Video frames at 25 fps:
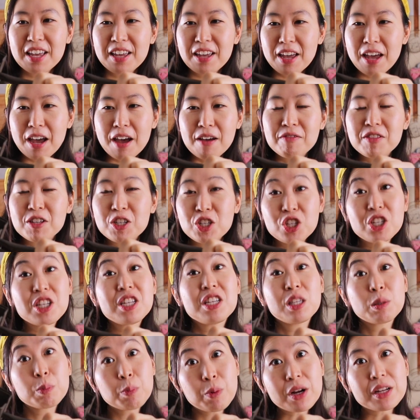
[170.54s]
have the
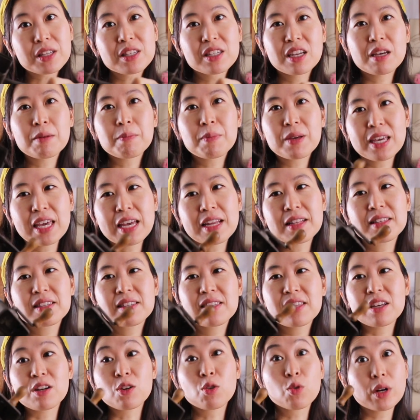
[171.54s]
cheese pressing up
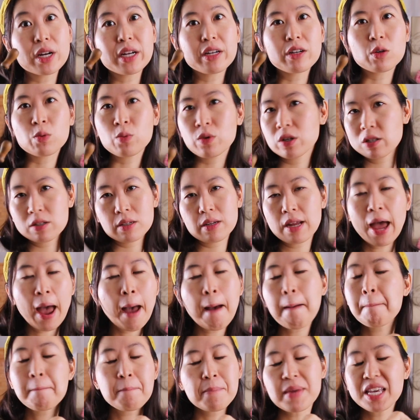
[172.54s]
against the grater, which
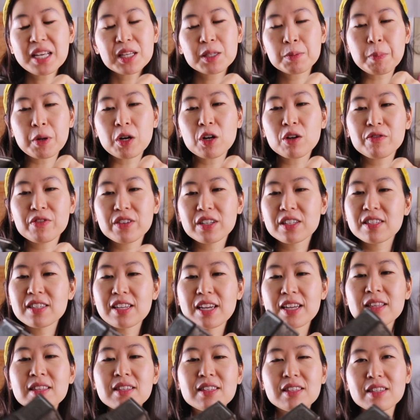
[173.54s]
makes perfect
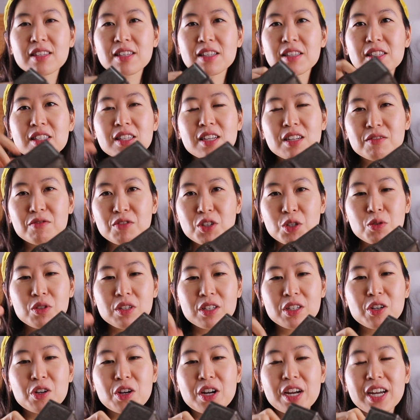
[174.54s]
sense instead of
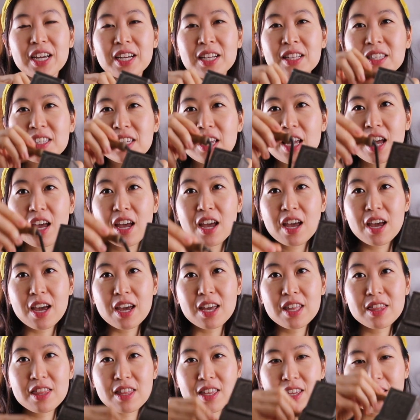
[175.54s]
using your hands.
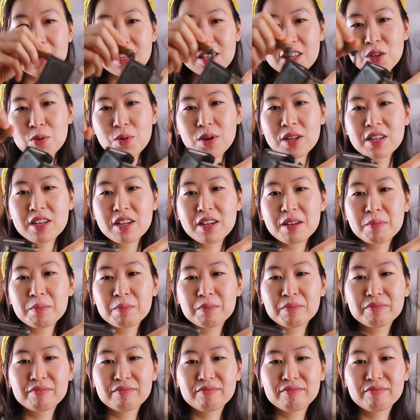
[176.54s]
And then you end up